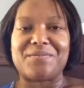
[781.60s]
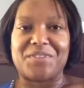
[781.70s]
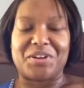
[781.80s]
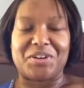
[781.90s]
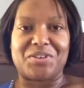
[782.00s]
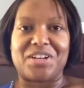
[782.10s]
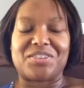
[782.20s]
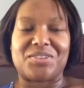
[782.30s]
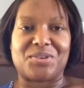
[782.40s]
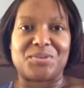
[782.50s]
I'm very good
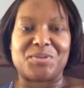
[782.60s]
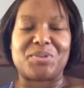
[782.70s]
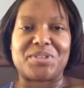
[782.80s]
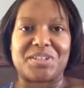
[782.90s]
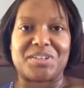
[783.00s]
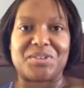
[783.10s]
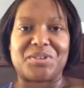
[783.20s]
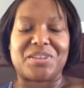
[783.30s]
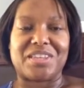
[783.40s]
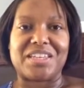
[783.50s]
at those
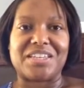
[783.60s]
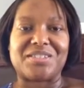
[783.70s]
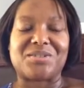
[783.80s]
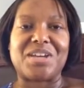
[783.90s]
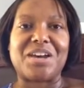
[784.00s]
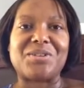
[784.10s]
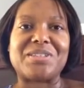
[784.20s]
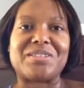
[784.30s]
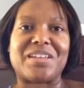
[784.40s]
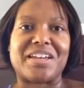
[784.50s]
particular things. So now
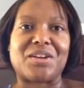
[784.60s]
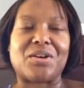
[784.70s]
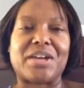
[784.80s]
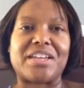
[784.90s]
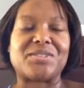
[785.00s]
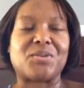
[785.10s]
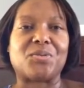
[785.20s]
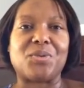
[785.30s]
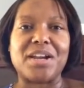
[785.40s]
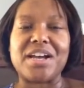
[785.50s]
it's like, okay,
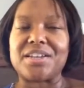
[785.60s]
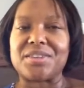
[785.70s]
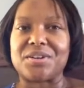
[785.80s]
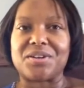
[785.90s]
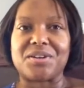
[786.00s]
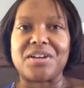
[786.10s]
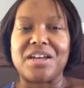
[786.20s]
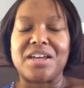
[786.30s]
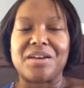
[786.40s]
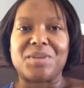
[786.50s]
so
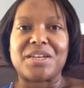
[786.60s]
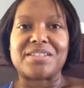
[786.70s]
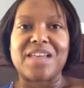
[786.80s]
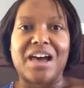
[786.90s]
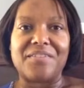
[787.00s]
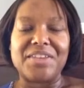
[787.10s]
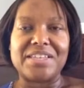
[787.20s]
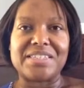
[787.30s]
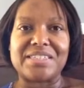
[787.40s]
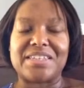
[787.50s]
because
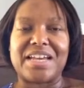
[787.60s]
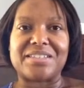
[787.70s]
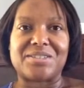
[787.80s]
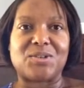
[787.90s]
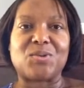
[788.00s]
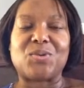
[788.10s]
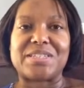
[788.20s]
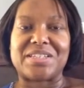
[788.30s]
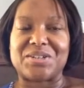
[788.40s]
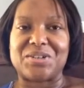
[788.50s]
obviously that still
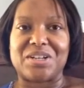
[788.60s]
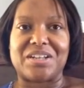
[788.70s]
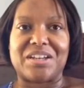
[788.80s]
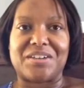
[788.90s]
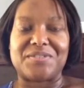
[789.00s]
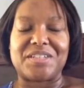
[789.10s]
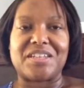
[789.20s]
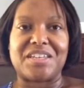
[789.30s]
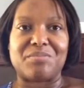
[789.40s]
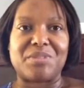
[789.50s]
wasn't good enough to
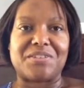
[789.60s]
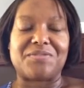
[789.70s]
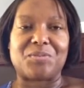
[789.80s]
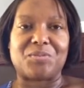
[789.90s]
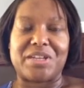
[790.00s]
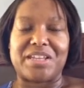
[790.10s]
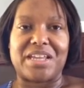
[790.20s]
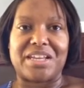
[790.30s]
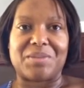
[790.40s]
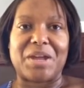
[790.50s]
keep me from
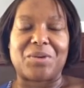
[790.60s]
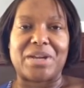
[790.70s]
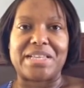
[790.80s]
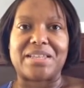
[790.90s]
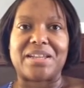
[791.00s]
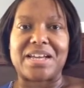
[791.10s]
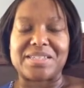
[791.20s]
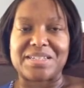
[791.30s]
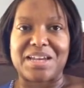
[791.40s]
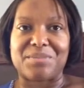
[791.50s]
regaining my weight the
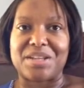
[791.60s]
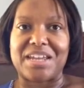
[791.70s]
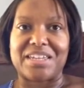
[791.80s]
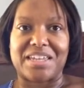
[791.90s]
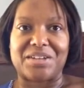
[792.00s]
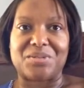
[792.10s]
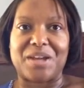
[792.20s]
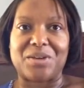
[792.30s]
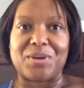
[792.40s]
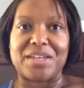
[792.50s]
last time that I gained
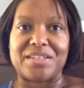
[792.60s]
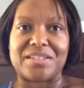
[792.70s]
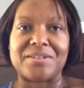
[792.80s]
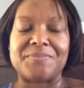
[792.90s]
my weight.